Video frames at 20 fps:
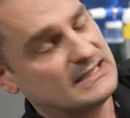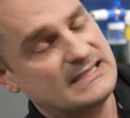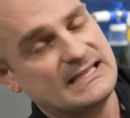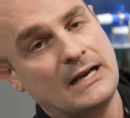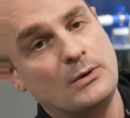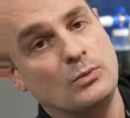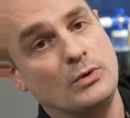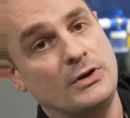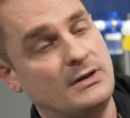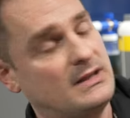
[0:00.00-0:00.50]

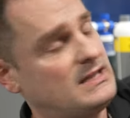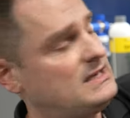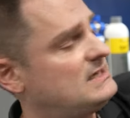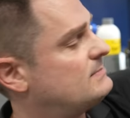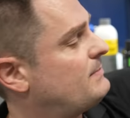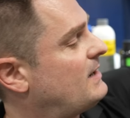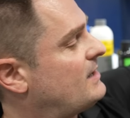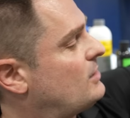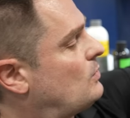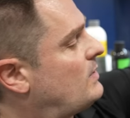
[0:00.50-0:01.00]
I
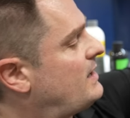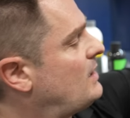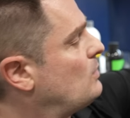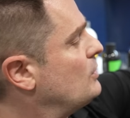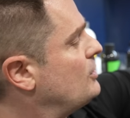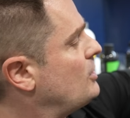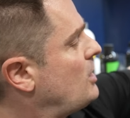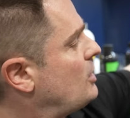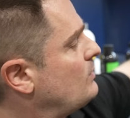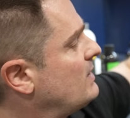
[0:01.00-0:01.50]

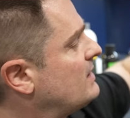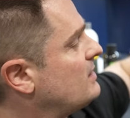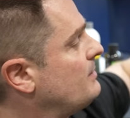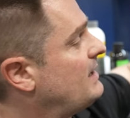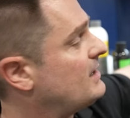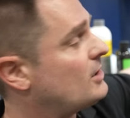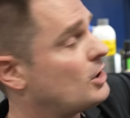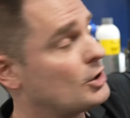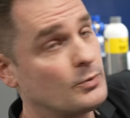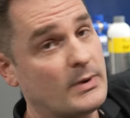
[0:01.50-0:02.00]
would not
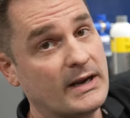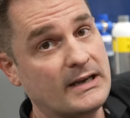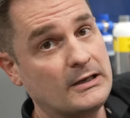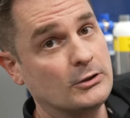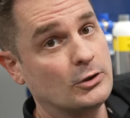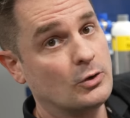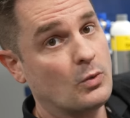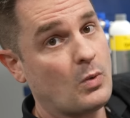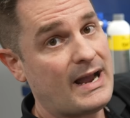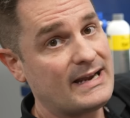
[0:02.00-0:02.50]
recommend on
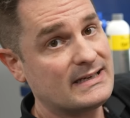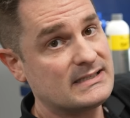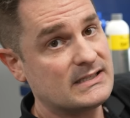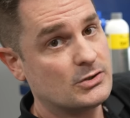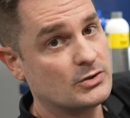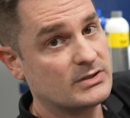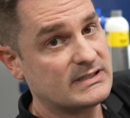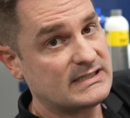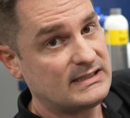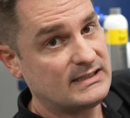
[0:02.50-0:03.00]
regular waxes
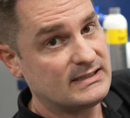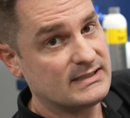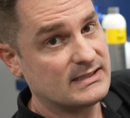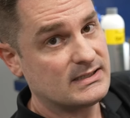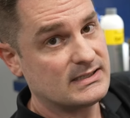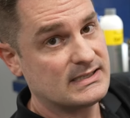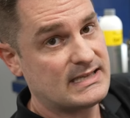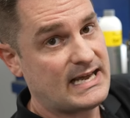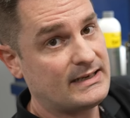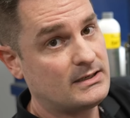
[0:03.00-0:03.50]
or sealants
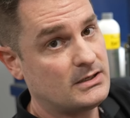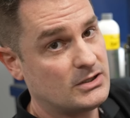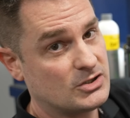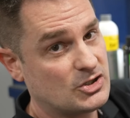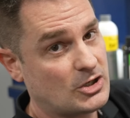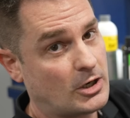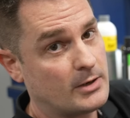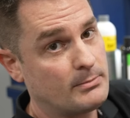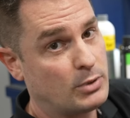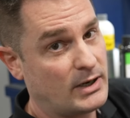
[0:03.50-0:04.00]
because that could
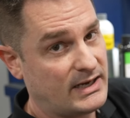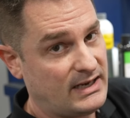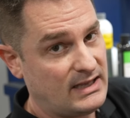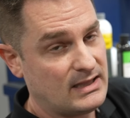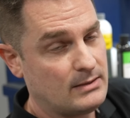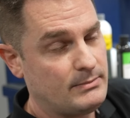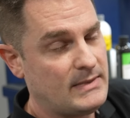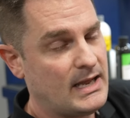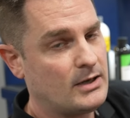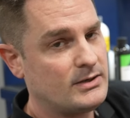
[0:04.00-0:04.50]
start breaking
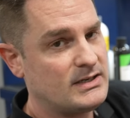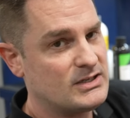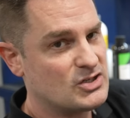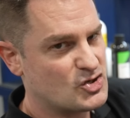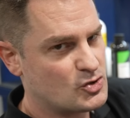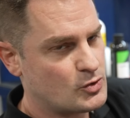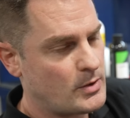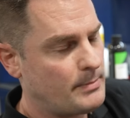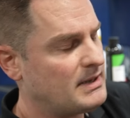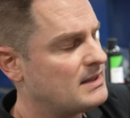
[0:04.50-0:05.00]
them down and
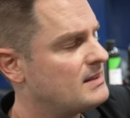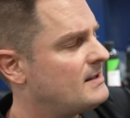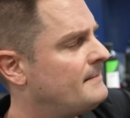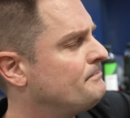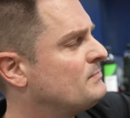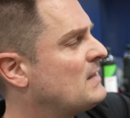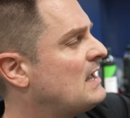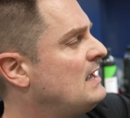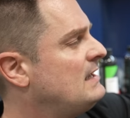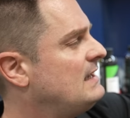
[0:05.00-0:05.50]
stripping
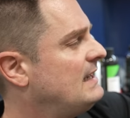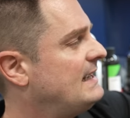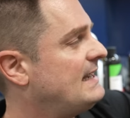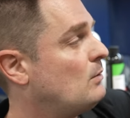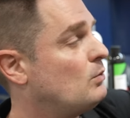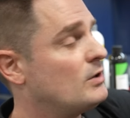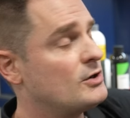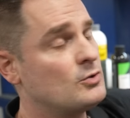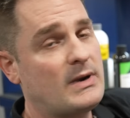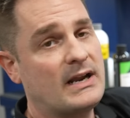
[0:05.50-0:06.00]
them. And I
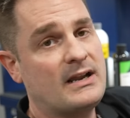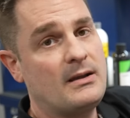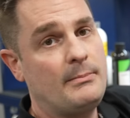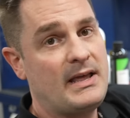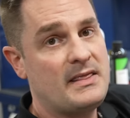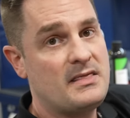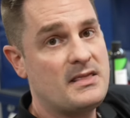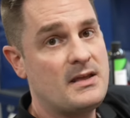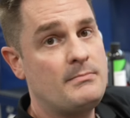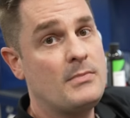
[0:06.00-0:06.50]
wouldn't
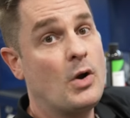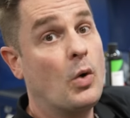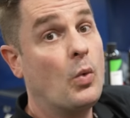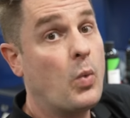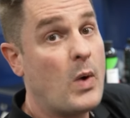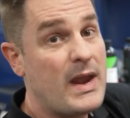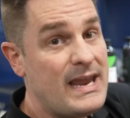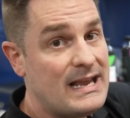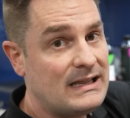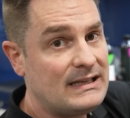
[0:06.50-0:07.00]
recommend them
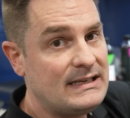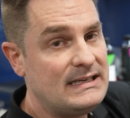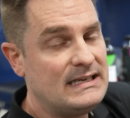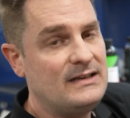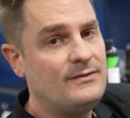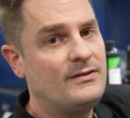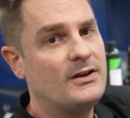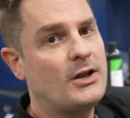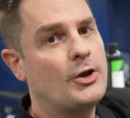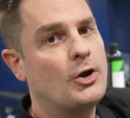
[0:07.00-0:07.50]
weekly,
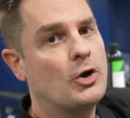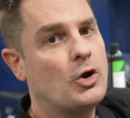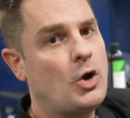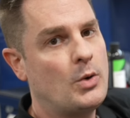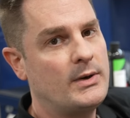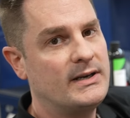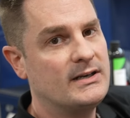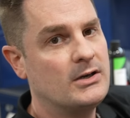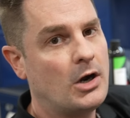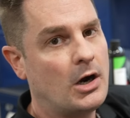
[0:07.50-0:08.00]
even on a
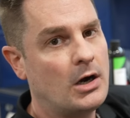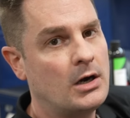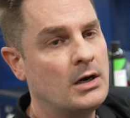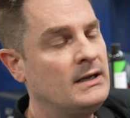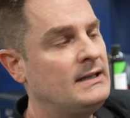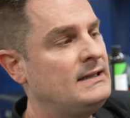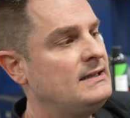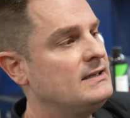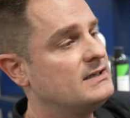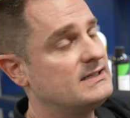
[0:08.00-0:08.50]
coated car,
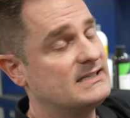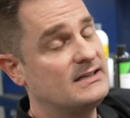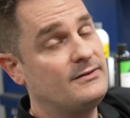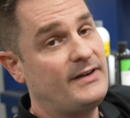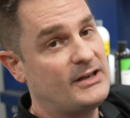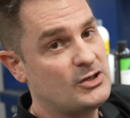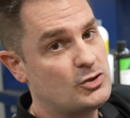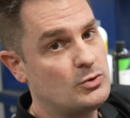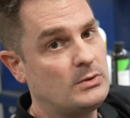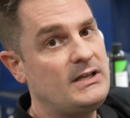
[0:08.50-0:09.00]
because
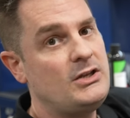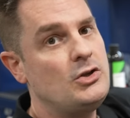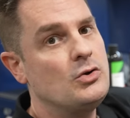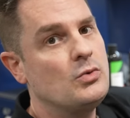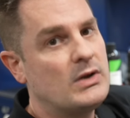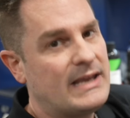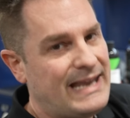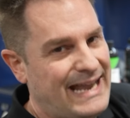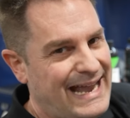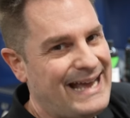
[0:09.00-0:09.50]
eventually
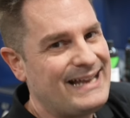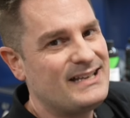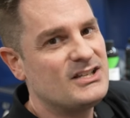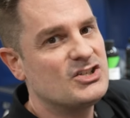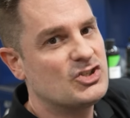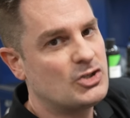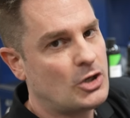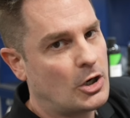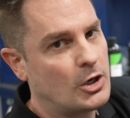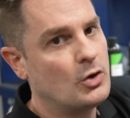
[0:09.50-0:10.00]
you can
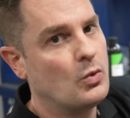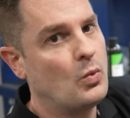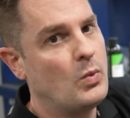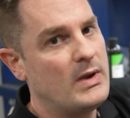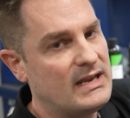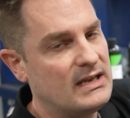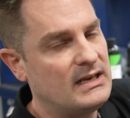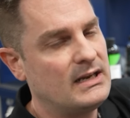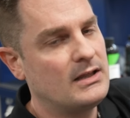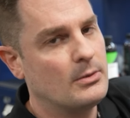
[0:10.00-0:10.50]
start
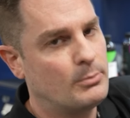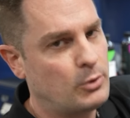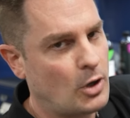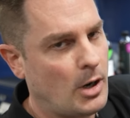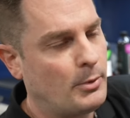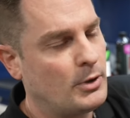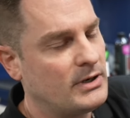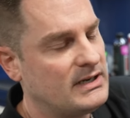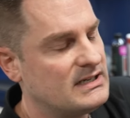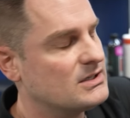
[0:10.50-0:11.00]
weakening the
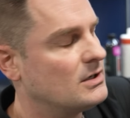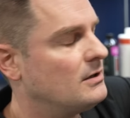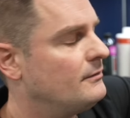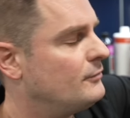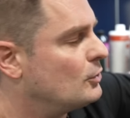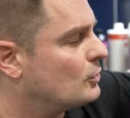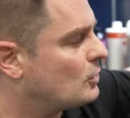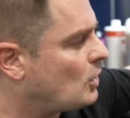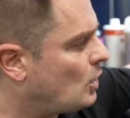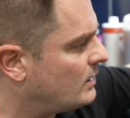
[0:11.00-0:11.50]
properties of
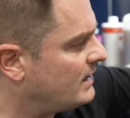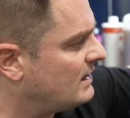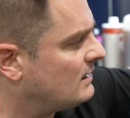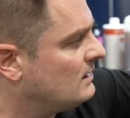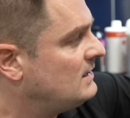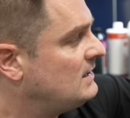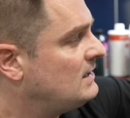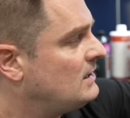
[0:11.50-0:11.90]
your coating.